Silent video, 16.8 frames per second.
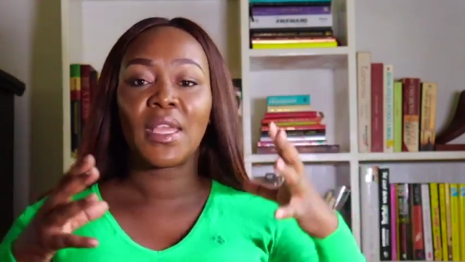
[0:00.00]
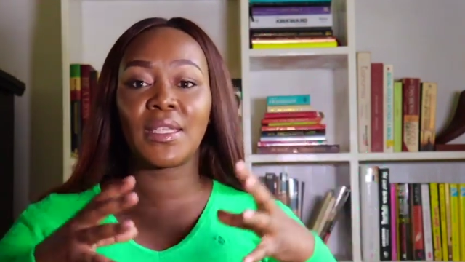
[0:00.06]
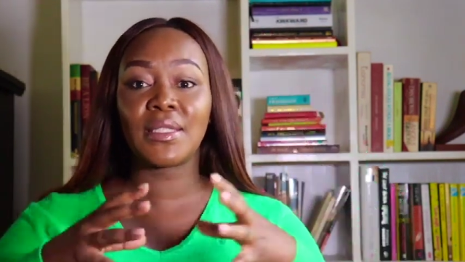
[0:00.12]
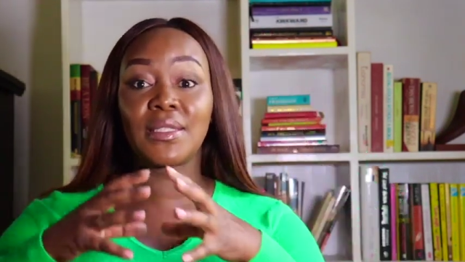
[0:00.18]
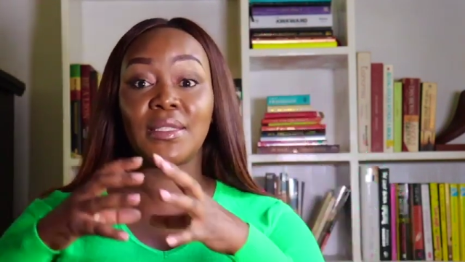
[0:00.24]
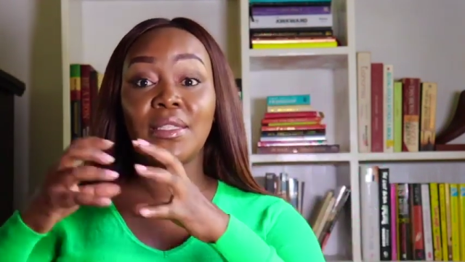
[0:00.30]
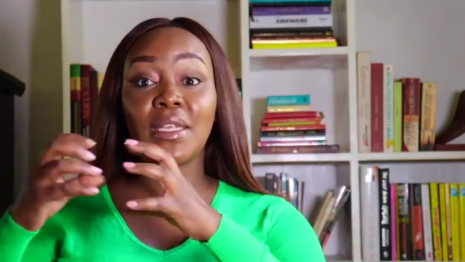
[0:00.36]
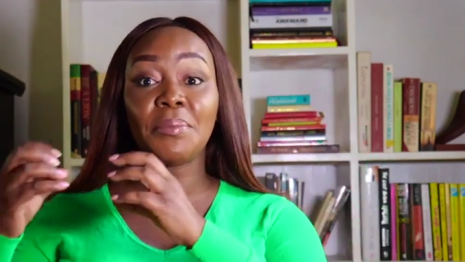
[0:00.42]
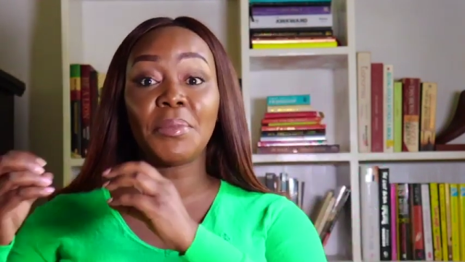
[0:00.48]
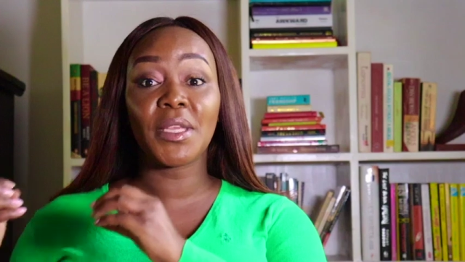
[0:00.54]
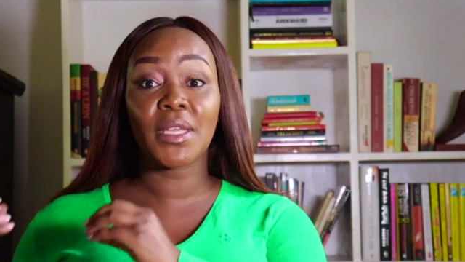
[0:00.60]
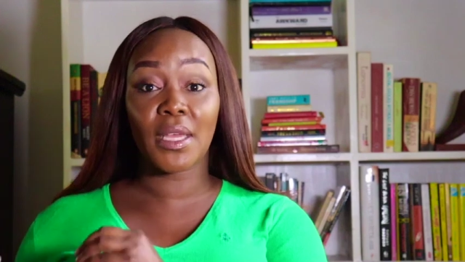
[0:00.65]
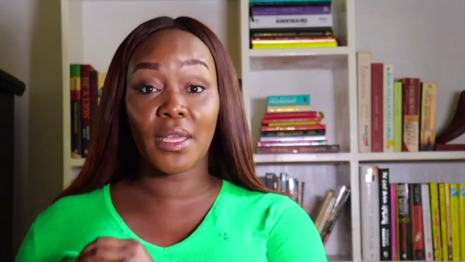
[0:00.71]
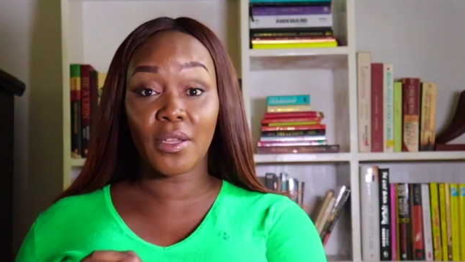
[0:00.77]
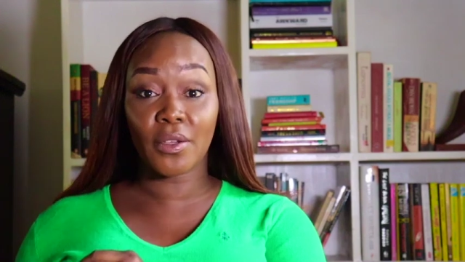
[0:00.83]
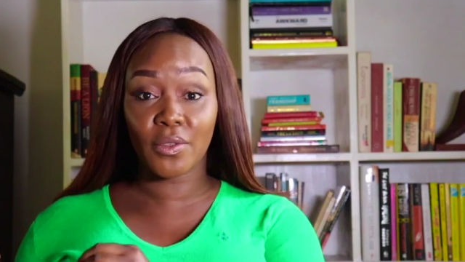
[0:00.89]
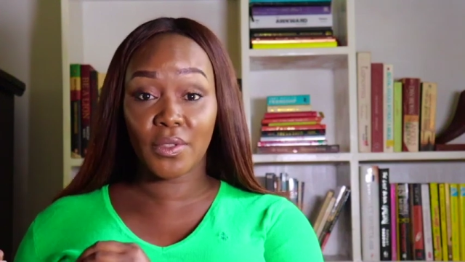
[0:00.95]
And
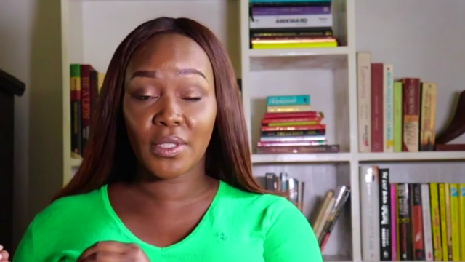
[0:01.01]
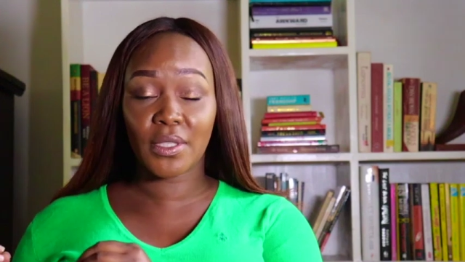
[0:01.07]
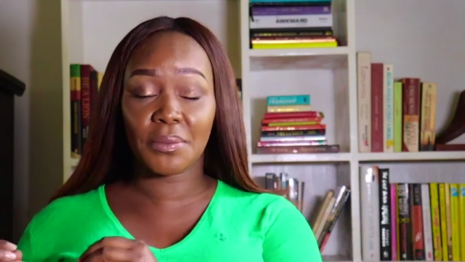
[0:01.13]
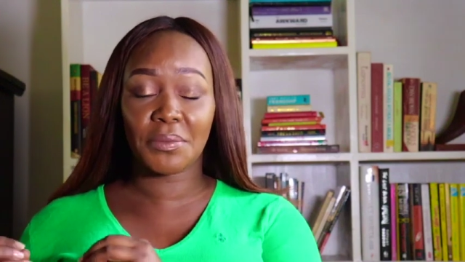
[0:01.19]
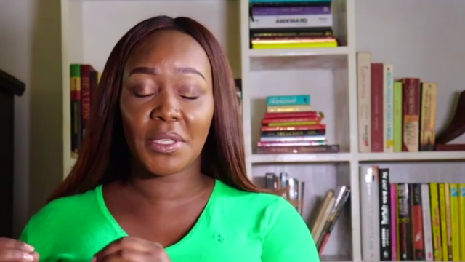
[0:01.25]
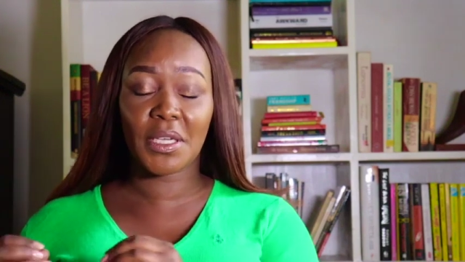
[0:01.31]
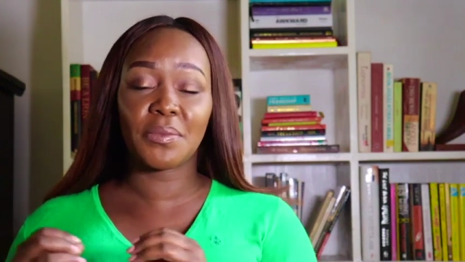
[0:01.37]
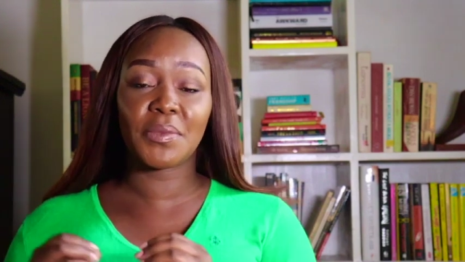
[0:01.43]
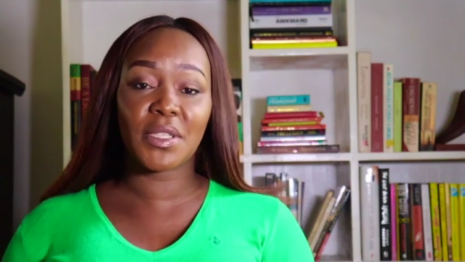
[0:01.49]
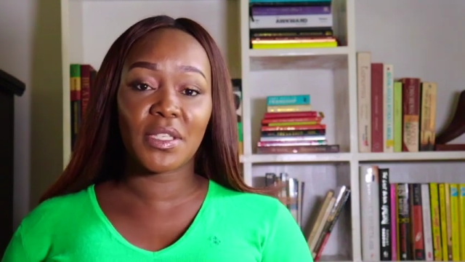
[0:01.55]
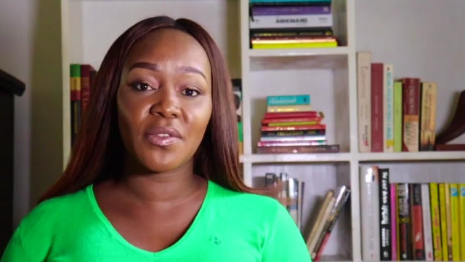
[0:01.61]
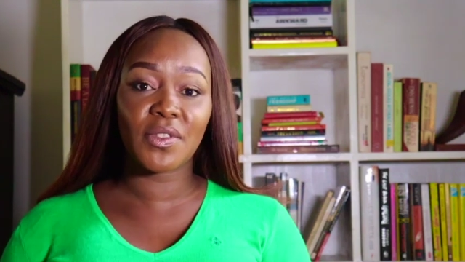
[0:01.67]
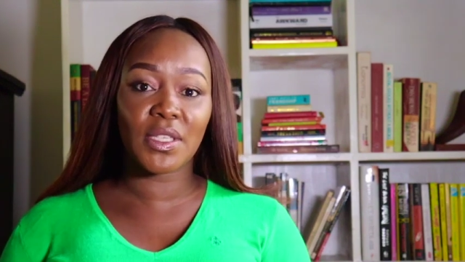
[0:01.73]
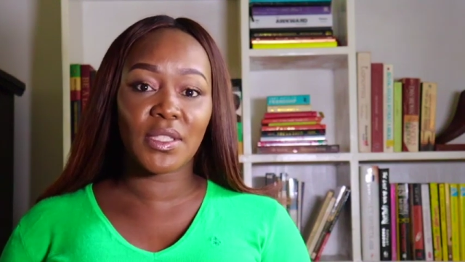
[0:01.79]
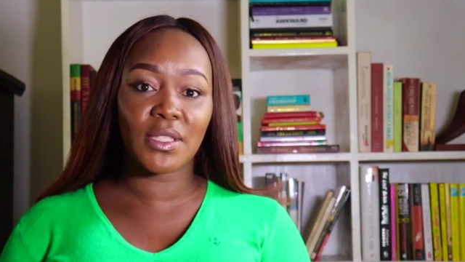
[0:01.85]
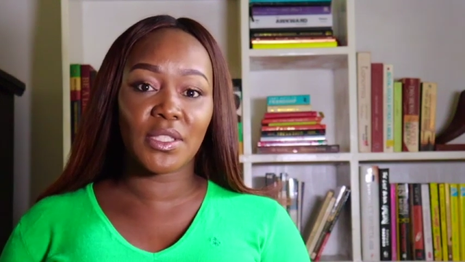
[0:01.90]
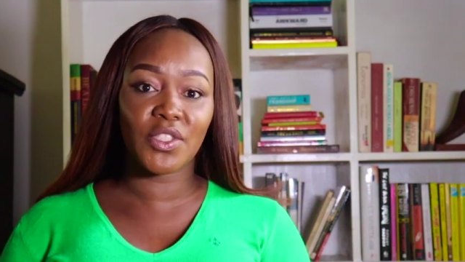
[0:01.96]
stepping out sometimes
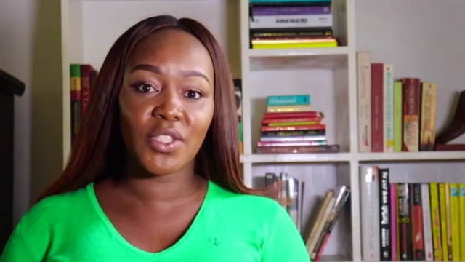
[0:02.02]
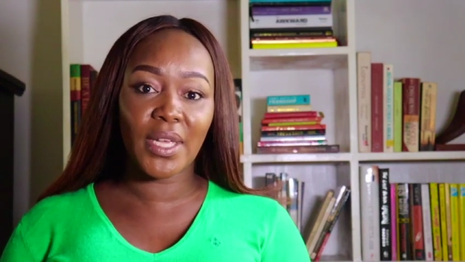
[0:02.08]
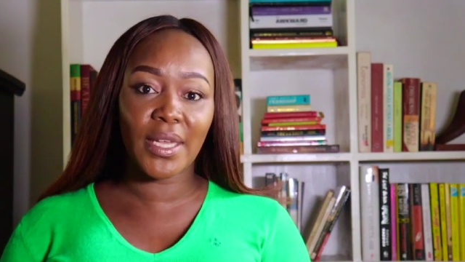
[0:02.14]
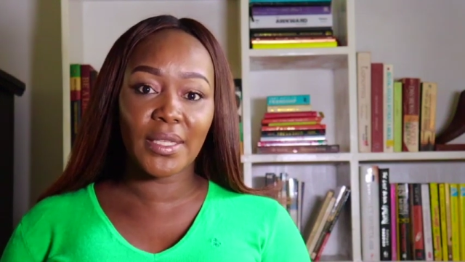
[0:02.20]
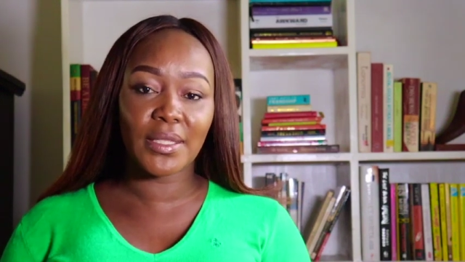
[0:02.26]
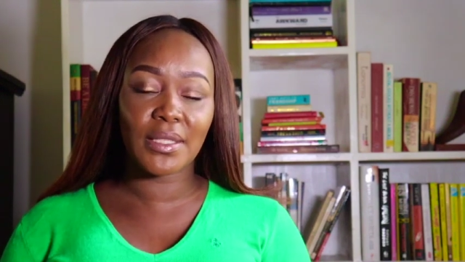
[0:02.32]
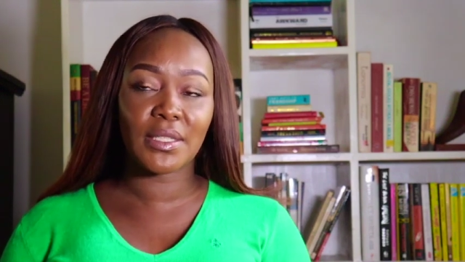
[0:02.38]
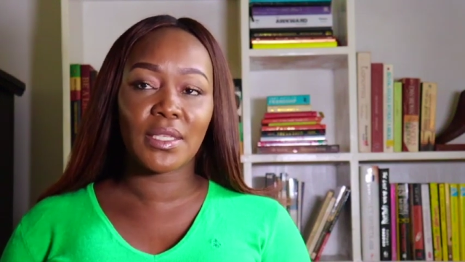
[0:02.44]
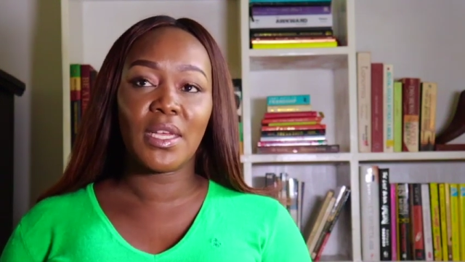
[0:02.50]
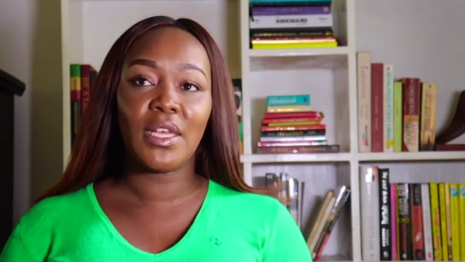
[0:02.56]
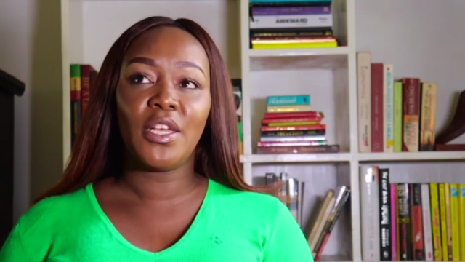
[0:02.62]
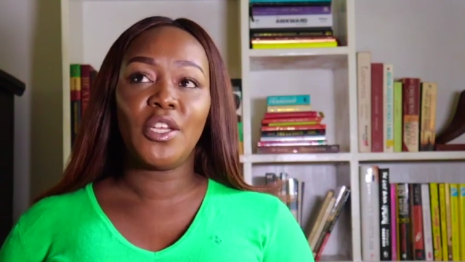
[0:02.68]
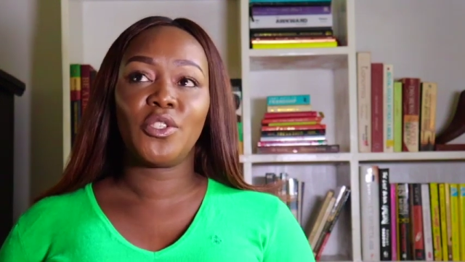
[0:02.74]
gives us a chance